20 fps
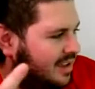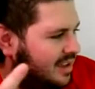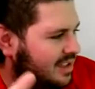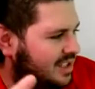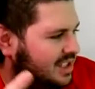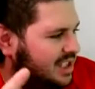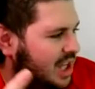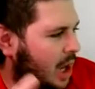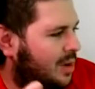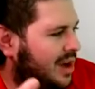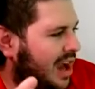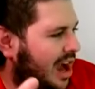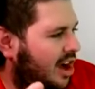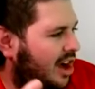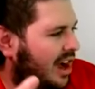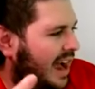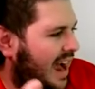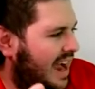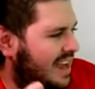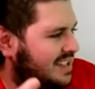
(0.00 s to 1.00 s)

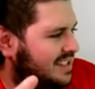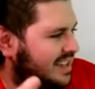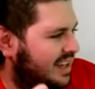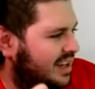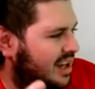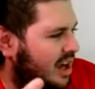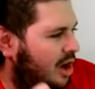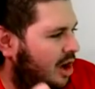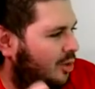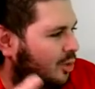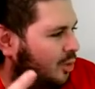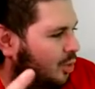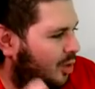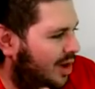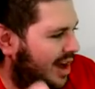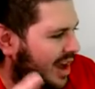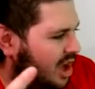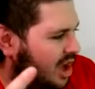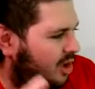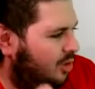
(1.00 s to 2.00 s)
SoCal Isaac, a
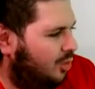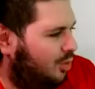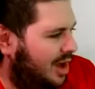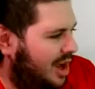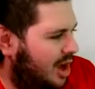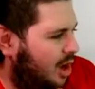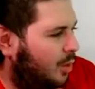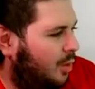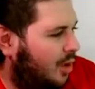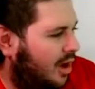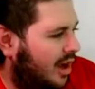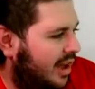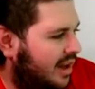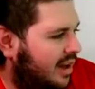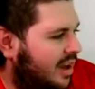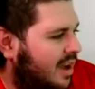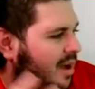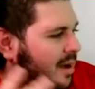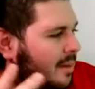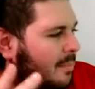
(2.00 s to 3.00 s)
real, real one.